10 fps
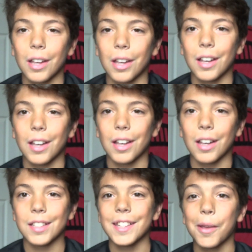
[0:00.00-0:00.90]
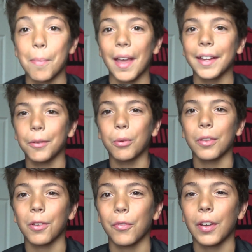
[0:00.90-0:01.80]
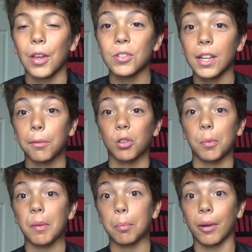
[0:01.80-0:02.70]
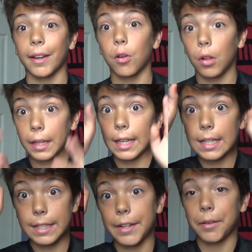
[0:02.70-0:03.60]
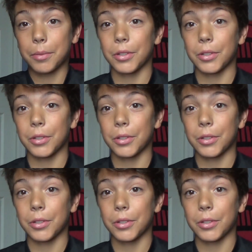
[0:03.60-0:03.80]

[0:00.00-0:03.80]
Alright, what's up guys, to get back here with another video. Today we're going to be prank calling Jacob